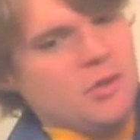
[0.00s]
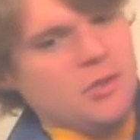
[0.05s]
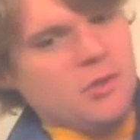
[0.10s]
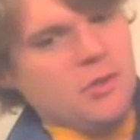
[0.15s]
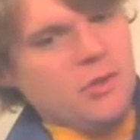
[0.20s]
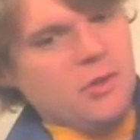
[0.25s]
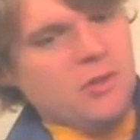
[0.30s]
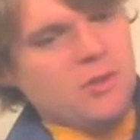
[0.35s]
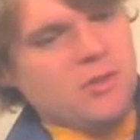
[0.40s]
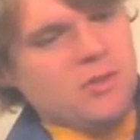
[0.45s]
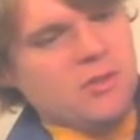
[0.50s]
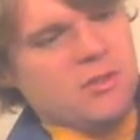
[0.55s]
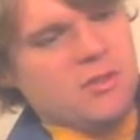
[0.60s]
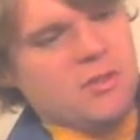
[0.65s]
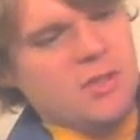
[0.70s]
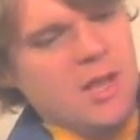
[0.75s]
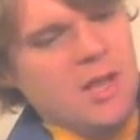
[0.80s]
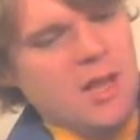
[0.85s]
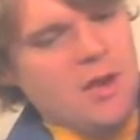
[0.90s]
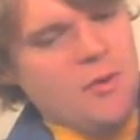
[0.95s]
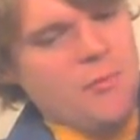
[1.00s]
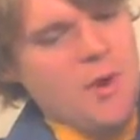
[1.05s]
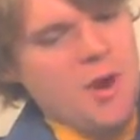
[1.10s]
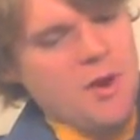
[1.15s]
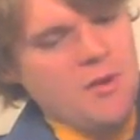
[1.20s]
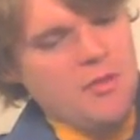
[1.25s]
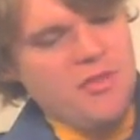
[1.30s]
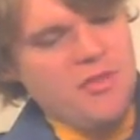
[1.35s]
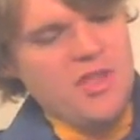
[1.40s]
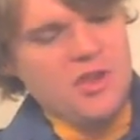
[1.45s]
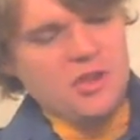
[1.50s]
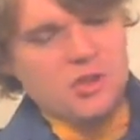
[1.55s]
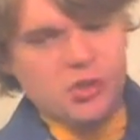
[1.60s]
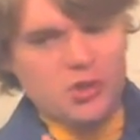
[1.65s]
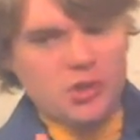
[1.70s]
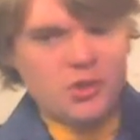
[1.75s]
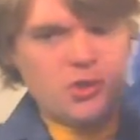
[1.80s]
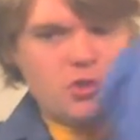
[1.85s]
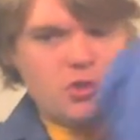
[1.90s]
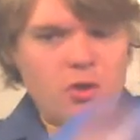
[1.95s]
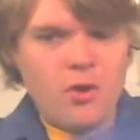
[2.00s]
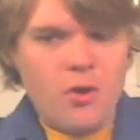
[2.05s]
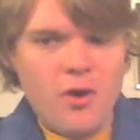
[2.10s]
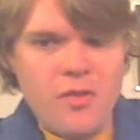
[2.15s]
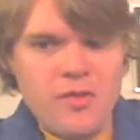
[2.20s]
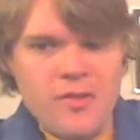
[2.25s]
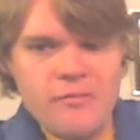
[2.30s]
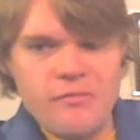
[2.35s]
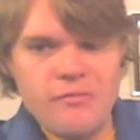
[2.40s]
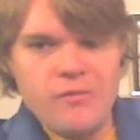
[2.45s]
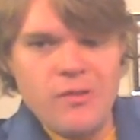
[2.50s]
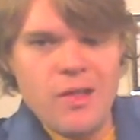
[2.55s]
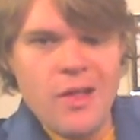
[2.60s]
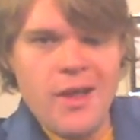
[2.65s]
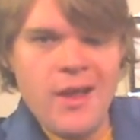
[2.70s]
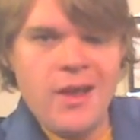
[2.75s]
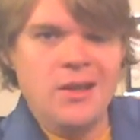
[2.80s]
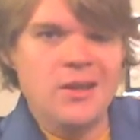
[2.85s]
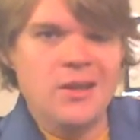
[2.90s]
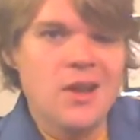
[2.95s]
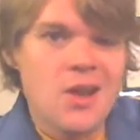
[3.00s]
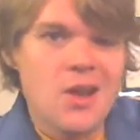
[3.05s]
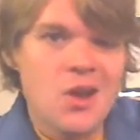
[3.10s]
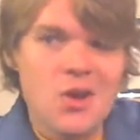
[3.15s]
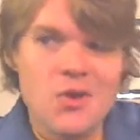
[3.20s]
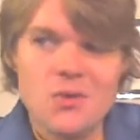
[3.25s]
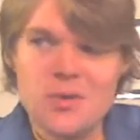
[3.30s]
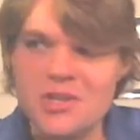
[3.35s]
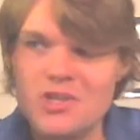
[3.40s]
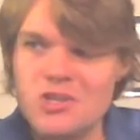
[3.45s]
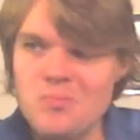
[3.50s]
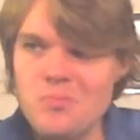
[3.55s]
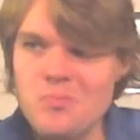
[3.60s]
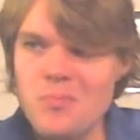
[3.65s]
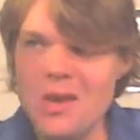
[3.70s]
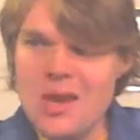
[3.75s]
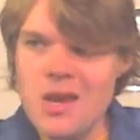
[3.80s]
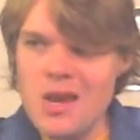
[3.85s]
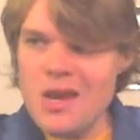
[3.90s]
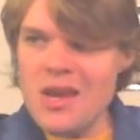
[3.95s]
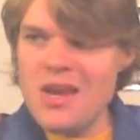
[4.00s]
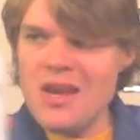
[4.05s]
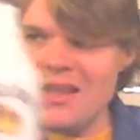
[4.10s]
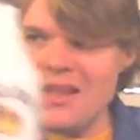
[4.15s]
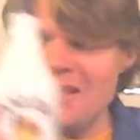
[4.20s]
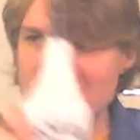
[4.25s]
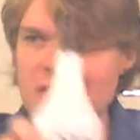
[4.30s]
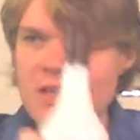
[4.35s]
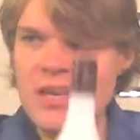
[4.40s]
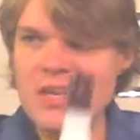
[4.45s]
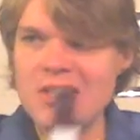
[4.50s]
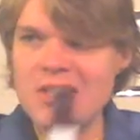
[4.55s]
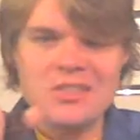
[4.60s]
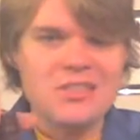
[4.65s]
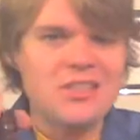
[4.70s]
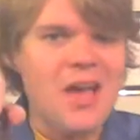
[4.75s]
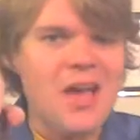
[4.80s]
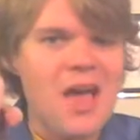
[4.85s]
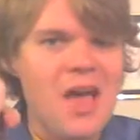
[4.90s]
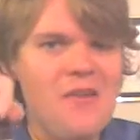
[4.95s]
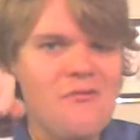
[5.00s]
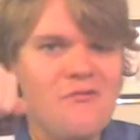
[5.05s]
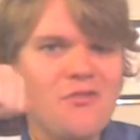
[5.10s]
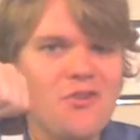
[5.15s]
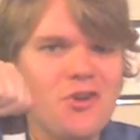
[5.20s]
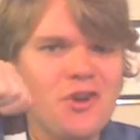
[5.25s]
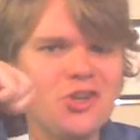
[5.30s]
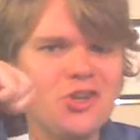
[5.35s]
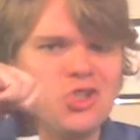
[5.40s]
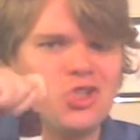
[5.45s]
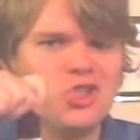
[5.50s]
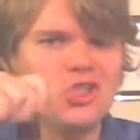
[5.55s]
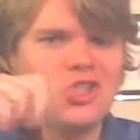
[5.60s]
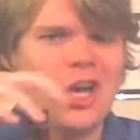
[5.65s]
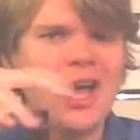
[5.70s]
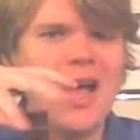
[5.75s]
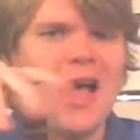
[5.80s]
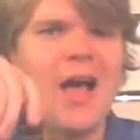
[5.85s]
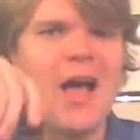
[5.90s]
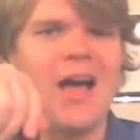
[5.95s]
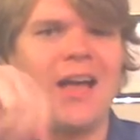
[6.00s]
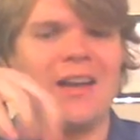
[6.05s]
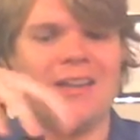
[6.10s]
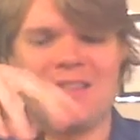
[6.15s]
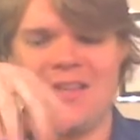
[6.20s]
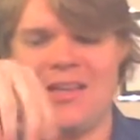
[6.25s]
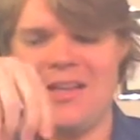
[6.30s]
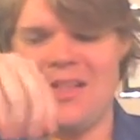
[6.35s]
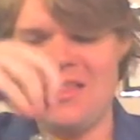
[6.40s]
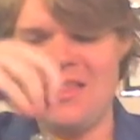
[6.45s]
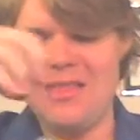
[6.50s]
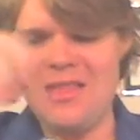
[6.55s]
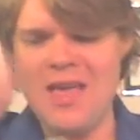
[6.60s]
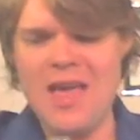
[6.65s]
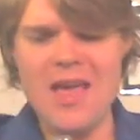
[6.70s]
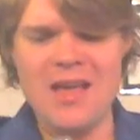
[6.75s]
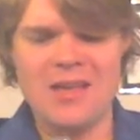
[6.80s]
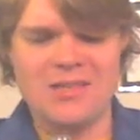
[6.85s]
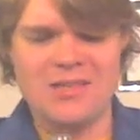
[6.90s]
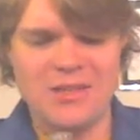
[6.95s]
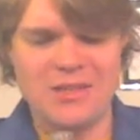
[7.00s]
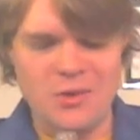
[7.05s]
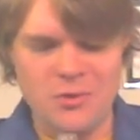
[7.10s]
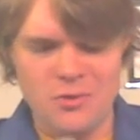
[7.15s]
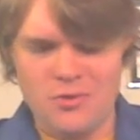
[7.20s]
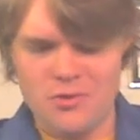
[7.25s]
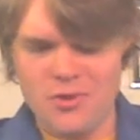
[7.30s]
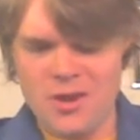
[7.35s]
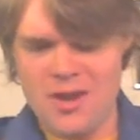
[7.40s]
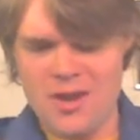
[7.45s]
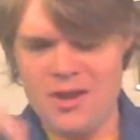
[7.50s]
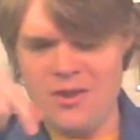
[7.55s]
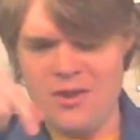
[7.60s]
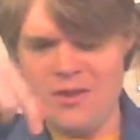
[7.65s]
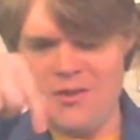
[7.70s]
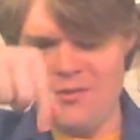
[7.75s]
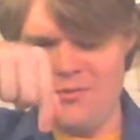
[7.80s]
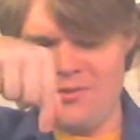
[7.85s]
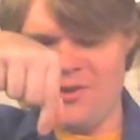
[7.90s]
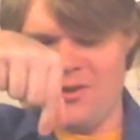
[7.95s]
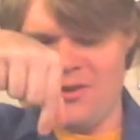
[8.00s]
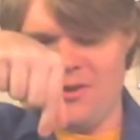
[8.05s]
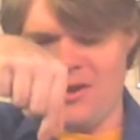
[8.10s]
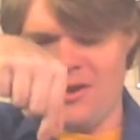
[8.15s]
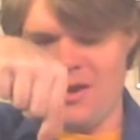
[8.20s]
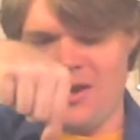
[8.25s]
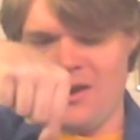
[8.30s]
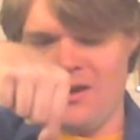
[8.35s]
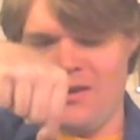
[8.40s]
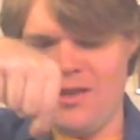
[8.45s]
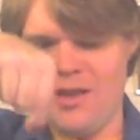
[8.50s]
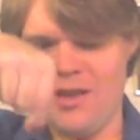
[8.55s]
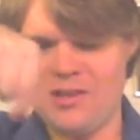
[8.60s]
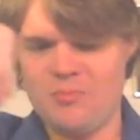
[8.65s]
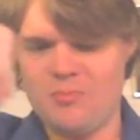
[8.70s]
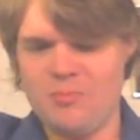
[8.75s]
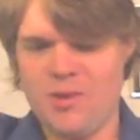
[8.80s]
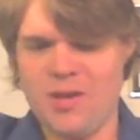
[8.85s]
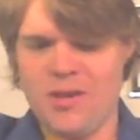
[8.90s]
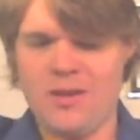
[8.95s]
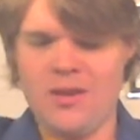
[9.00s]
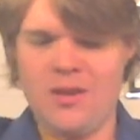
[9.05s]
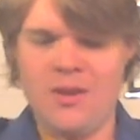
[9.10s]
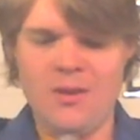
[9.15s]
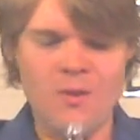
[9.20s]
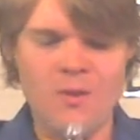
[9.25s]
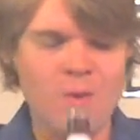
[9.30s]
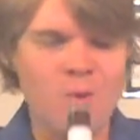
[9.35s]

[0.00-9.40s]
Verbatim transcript: shirts and wear this shirt on the flight, which means it's time for a shot! Thanks, Loot Crate! Ew, dog hair. Thanks, Bailey.